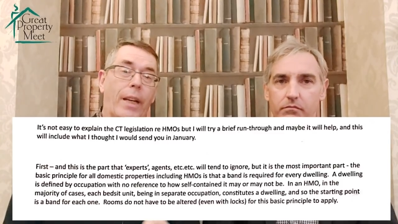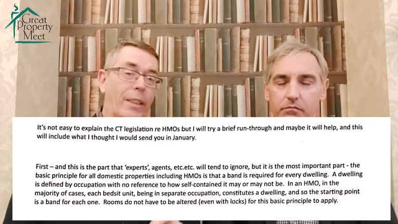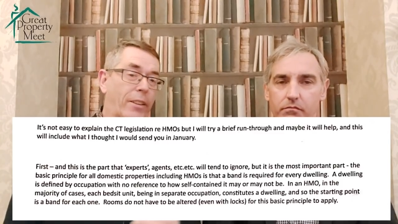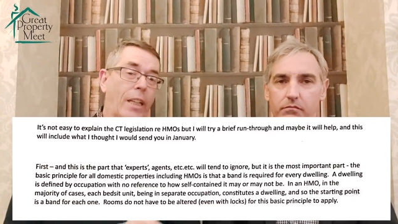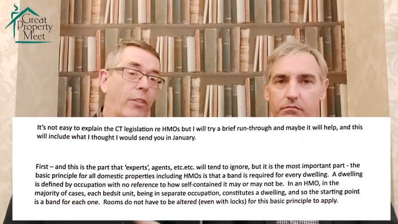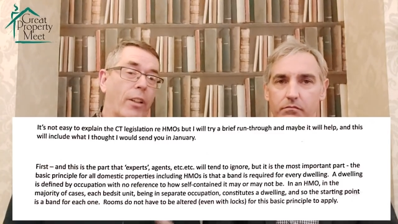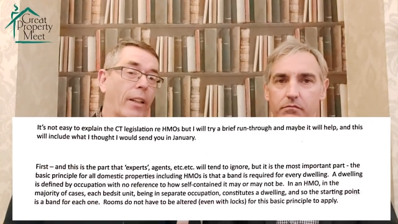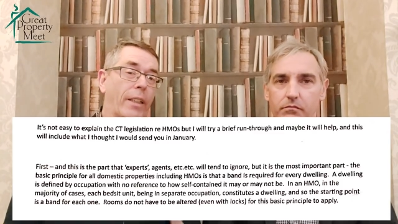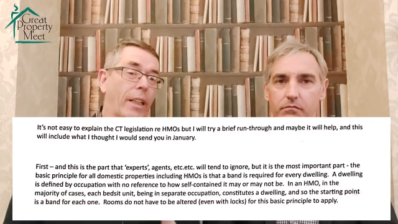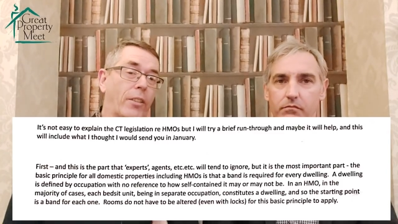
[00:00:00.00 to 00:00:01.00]
Speaker 1: that
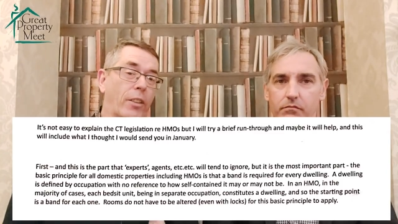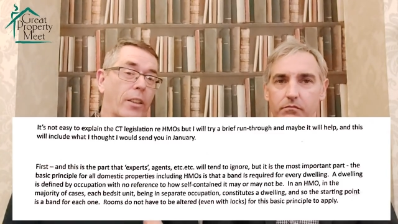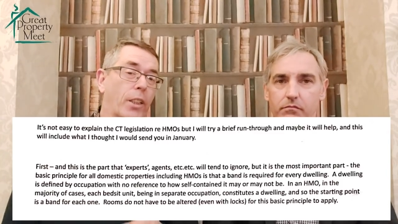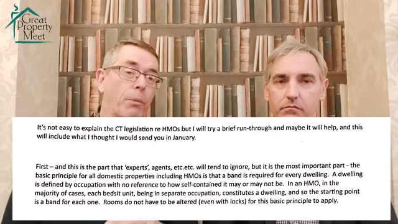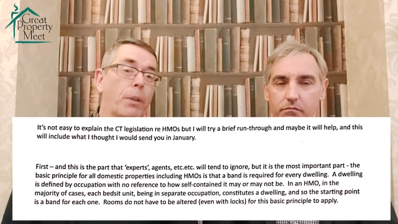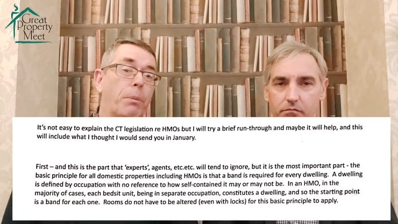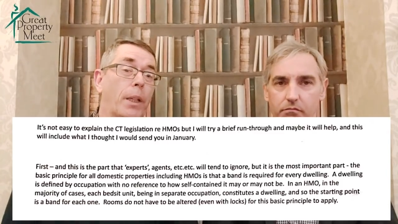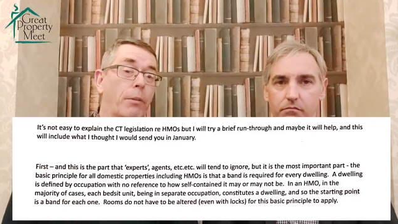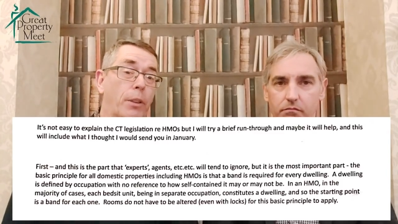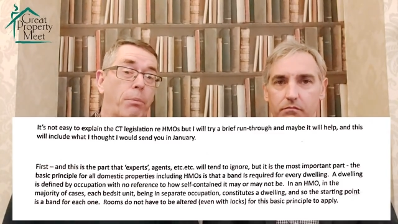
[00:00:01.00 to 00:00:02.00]
definitely isn't going to be a
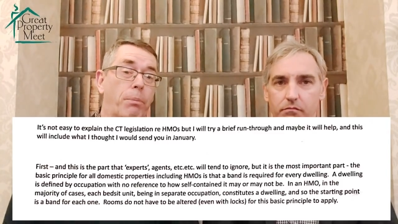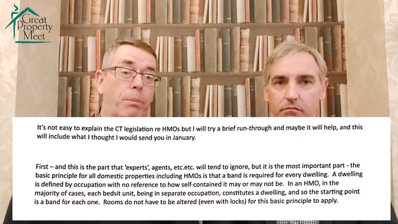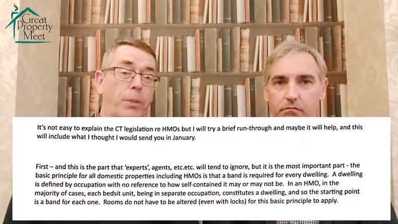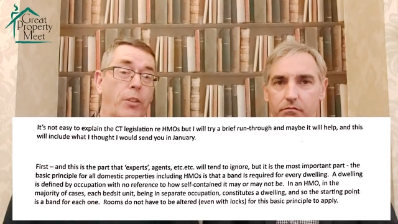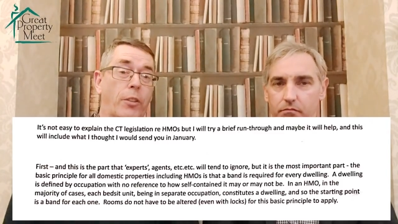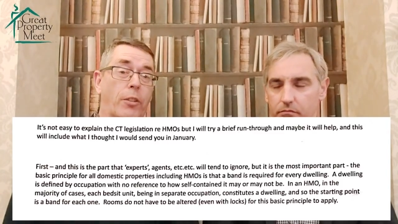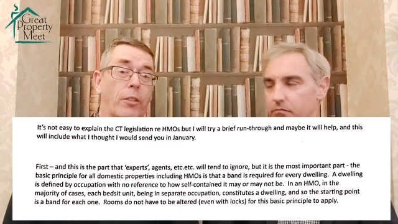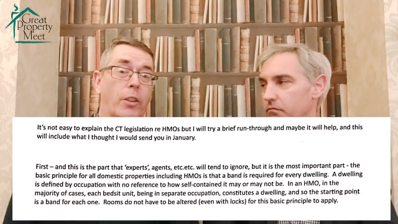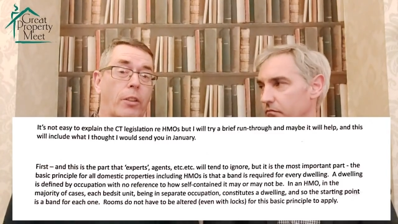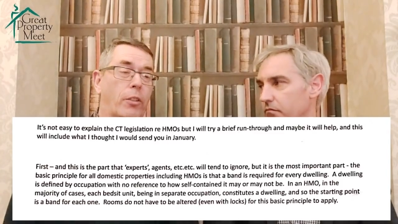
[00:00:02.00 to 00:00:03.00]
permanent
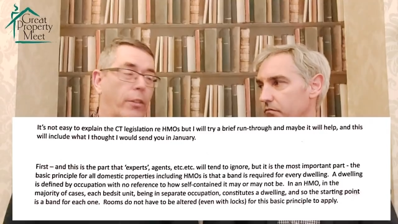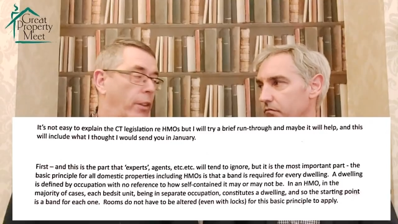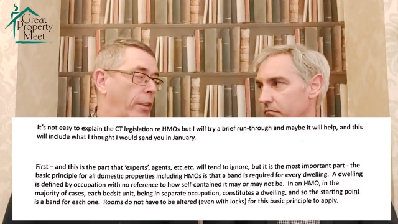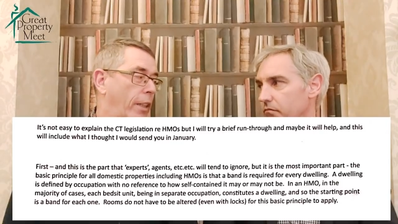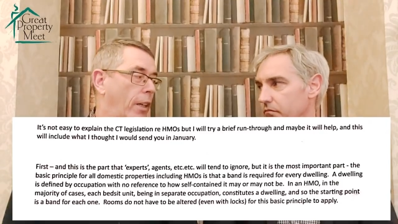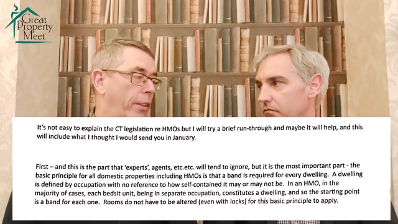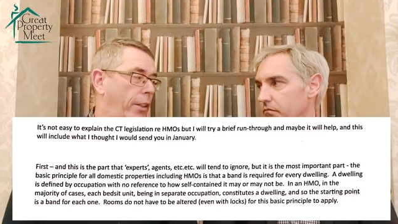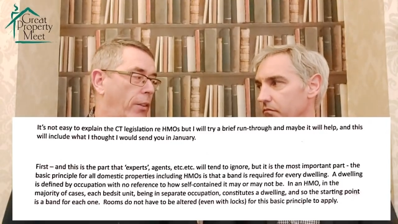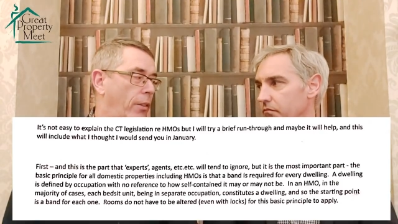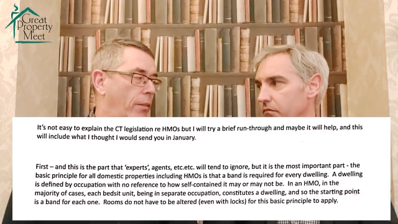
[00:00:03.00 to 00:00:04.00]
decision. So it's something you could
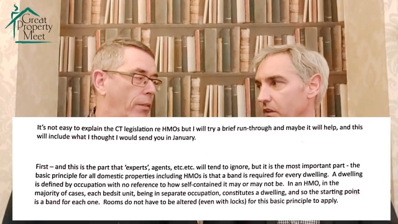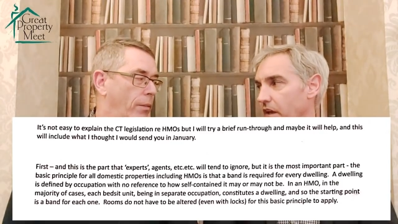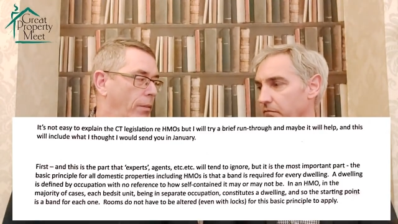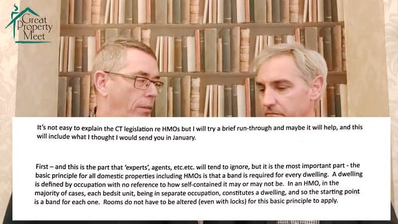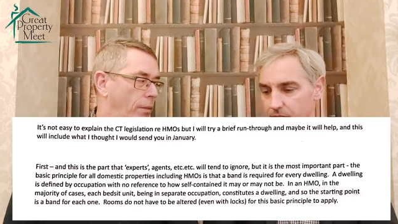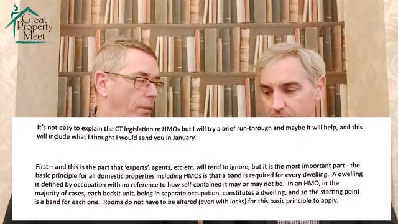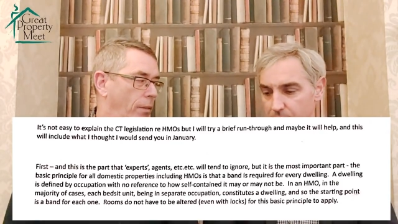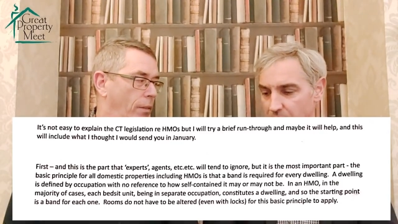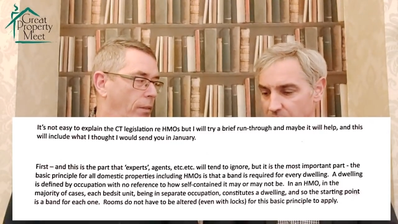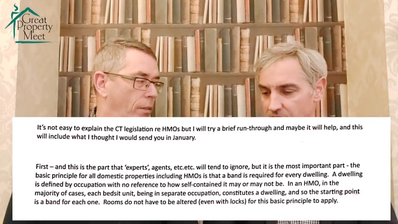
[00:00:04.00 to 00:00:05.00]
argue. Yeah,
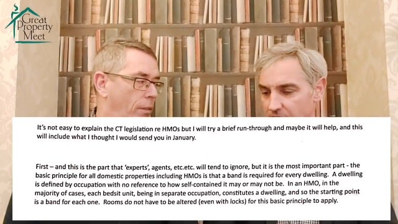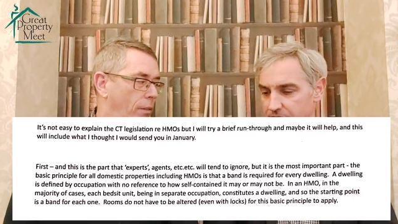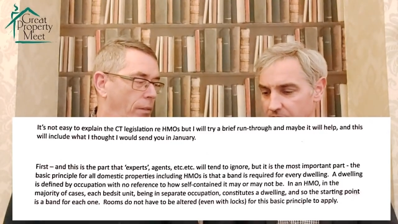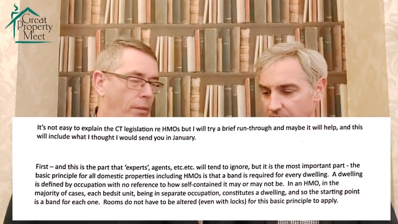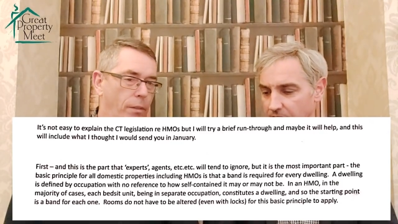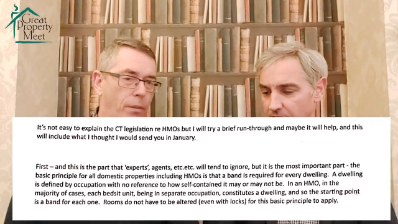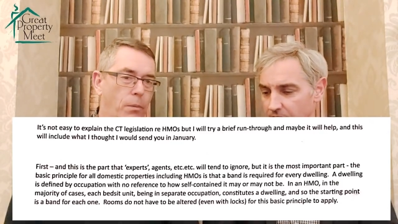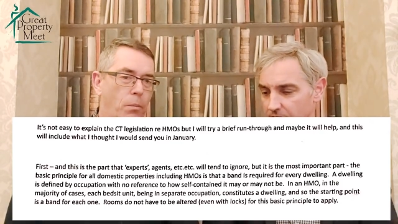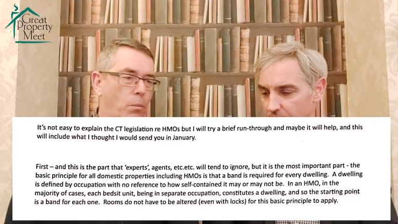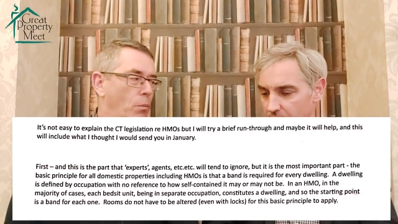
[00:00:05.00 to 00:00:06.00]
Speaker 2: most definitely.
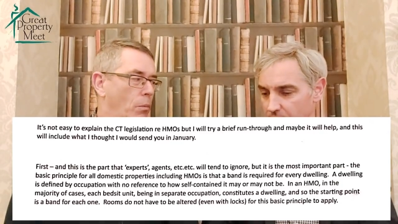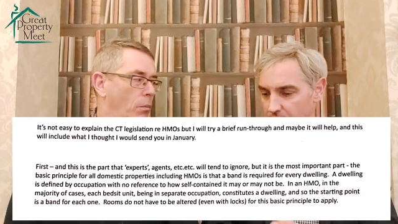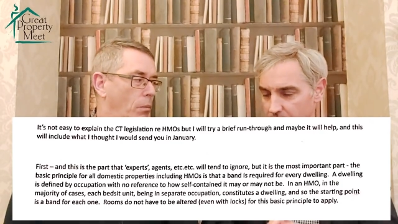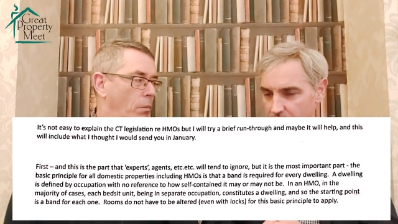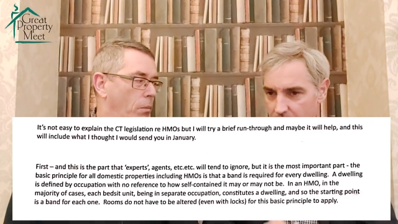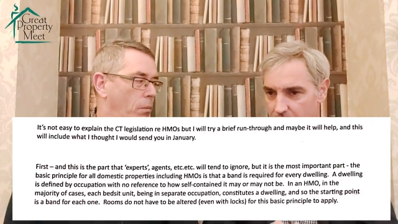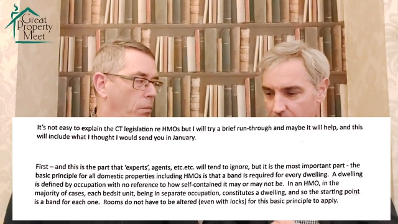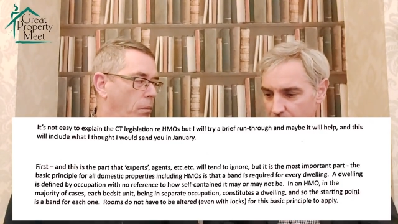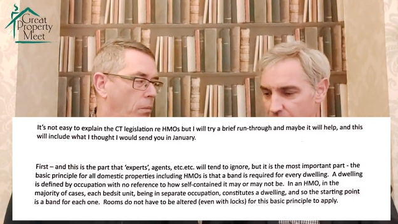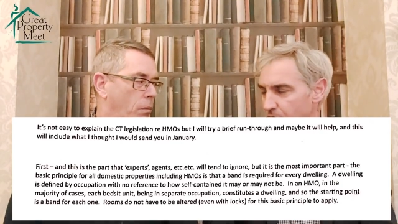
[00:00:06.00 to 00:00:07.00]
Um,
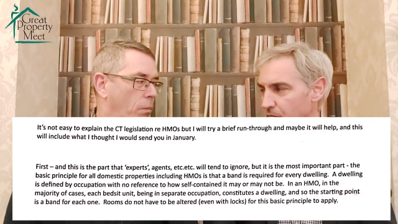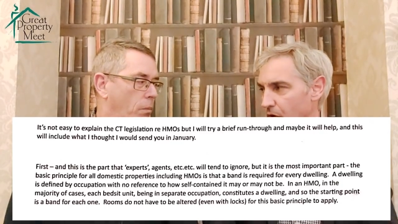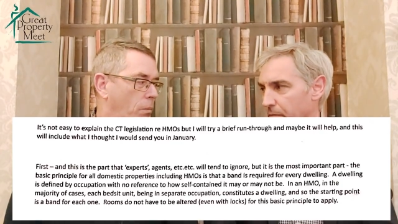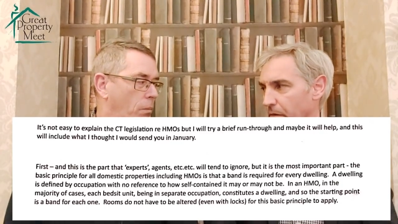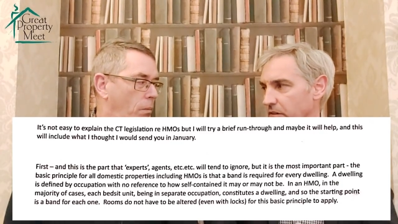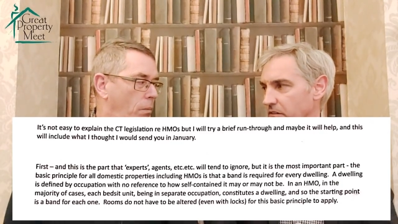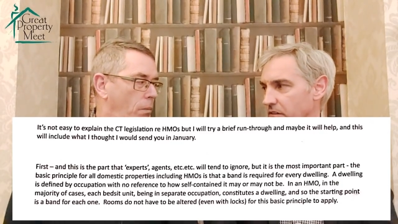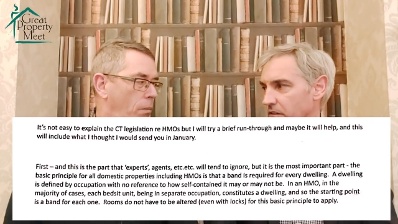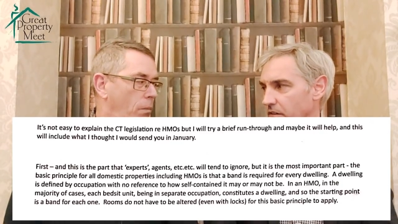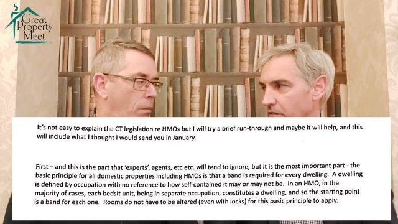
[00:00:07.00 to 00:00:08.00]
th- there were some more
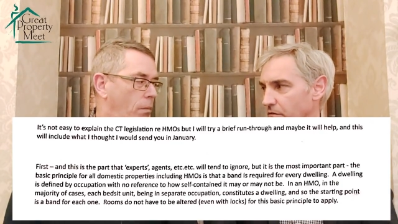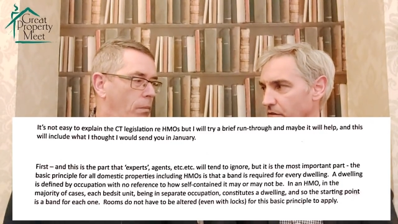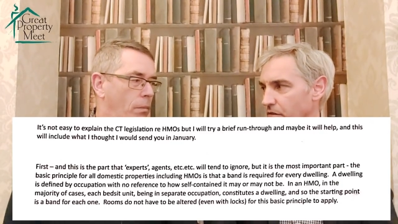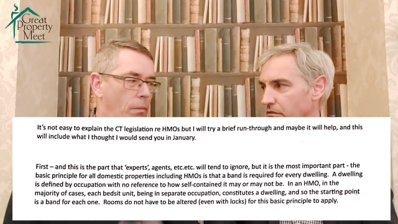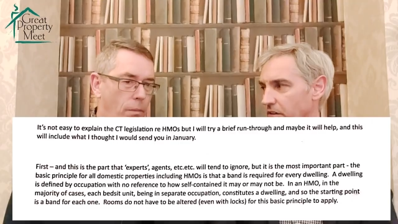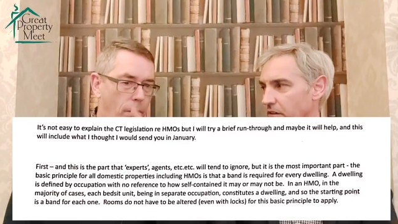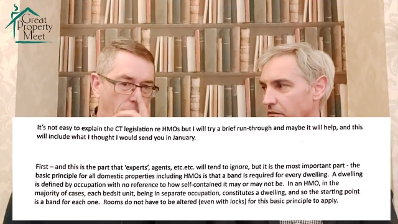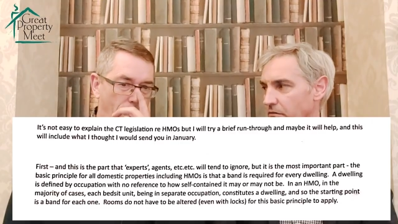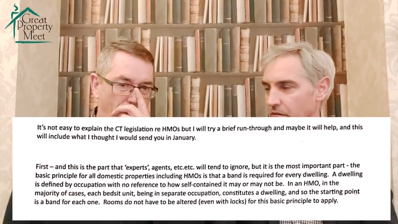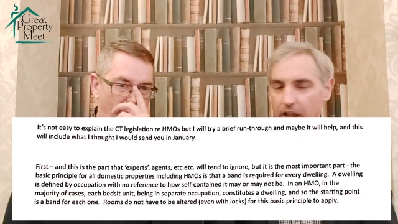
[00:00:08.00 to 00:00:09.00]
points that you were
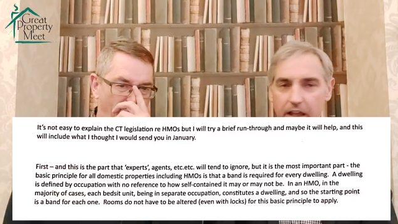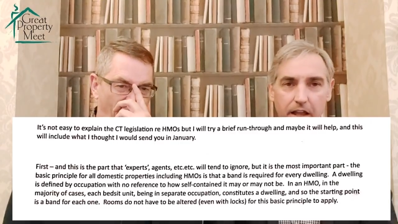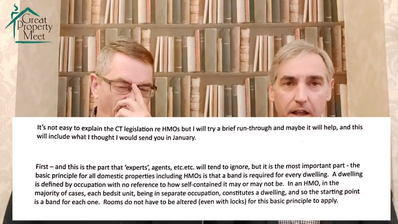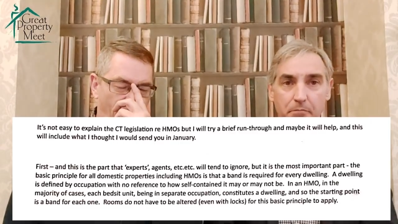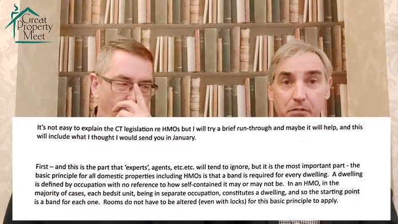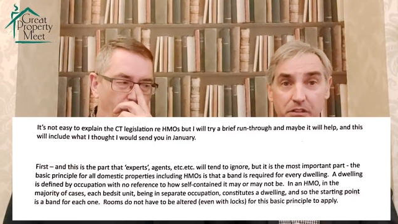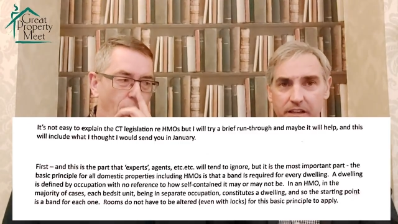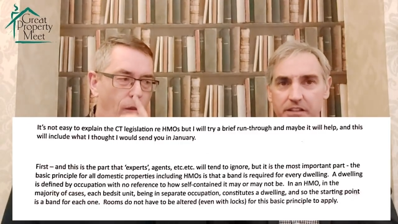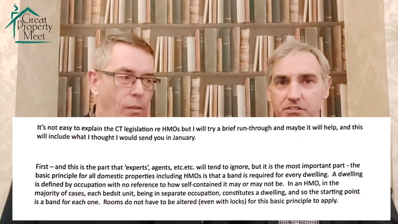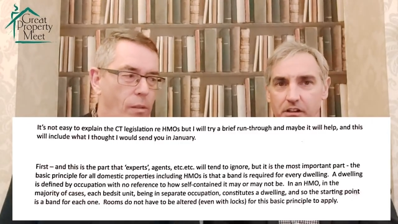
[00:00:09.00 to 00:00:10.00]
also uh,
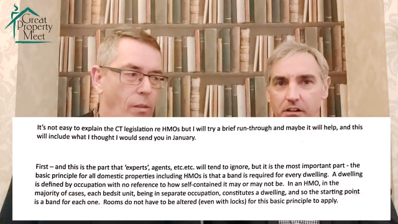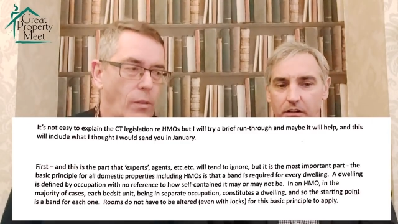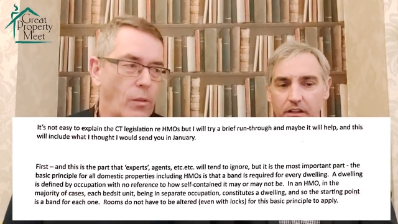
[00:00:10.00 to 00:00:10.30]
potentially